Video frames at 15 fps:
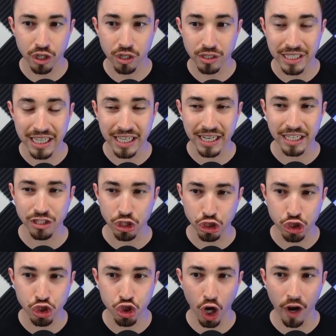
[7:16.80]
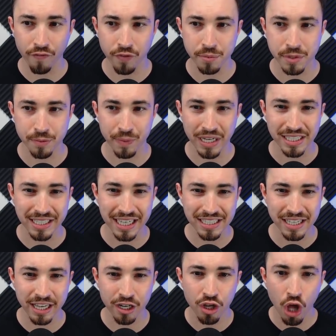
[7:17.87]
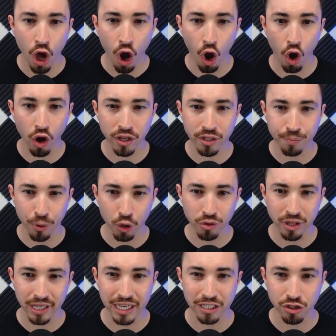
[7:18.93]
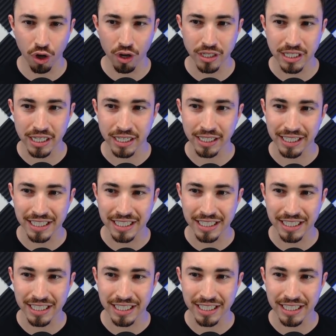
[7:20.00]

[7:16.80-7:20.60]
Deacon has a shot from space, gets in on both legs on Deacon,